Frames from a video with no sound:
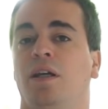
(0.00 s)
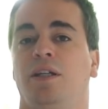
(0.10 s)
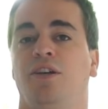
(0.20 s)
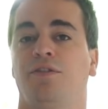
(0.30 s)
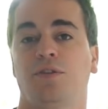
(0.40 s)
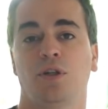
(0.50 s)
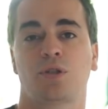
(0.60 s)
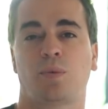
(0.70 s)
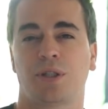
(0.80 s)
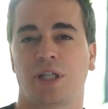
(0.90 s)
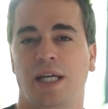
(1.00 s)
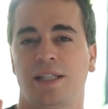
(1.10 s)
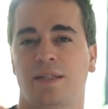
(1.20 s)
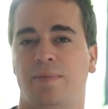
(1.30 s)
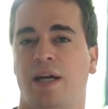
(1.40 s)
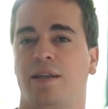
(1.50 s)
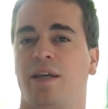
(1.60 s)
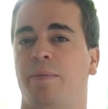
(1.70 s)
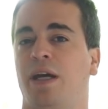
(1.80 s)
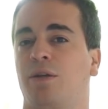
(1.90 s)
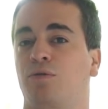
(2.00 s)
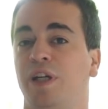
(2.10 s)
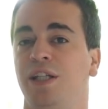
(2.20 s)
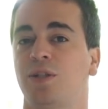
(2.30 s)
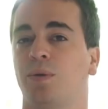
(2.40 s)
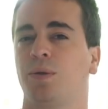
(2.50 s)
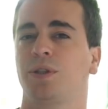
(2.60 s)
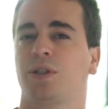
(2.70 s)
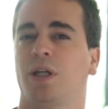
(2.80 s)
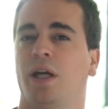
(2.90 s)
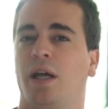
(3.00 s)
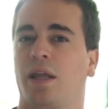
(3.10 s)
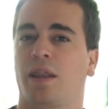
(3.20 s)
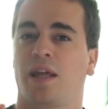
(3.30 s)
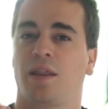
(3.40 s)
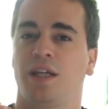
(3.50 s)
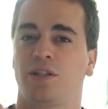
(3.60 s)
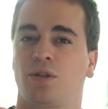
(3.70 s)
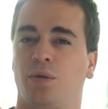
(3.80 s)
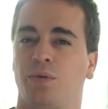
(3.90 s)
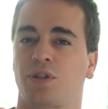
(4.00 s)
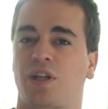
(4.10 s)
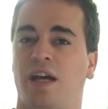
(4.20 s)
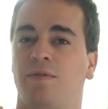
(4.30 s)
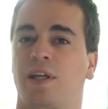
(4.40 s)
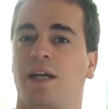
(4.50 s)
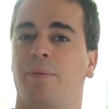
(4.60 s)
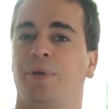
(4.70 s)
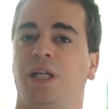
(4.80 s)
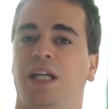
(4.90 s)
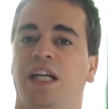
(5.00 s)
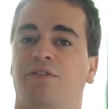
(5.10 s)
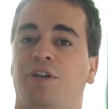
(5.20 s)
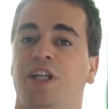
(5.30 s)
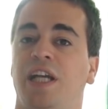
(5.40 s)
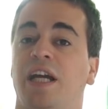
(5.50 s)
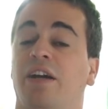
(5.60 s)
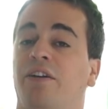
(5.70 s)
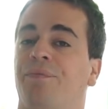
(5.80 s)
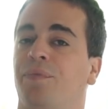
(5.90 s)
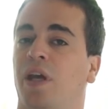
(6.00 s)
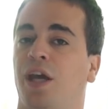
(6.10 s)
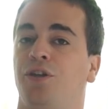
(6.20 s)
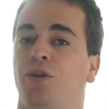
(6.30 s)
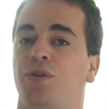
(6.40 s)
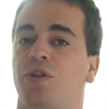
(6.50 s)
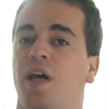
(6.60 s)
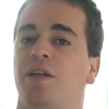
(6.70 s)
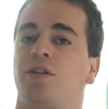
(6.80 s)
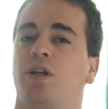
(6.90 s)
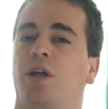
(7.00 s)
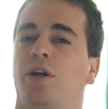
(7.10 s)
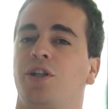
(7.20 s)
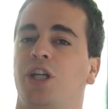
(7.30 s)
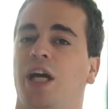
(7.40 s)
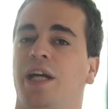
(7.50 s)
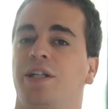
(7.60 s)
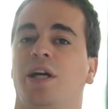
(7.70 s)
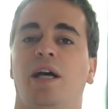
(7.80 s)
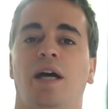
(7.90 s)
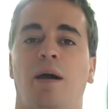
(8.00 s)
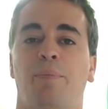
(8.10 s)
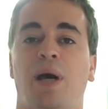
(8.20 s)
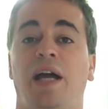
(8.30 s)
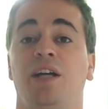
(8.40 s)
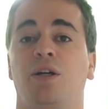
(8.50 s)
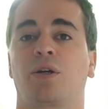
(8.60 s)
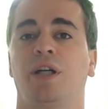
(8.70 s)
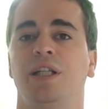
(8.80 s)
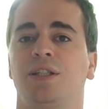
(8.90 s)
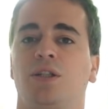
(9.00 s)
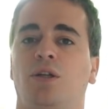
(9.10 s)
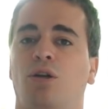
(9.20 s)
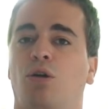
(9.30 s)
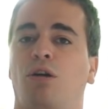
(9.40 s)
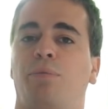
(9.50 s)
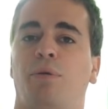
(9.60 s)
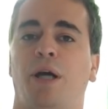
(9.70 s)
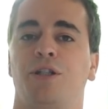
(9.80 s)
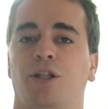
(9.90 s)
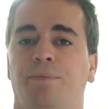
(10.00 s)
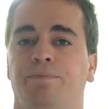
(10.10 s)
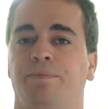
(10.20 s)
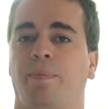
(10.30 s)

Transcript: You first want to estimate the amount of resource that these tools save the company every year and use that to negotiate a pay increase or a promotion.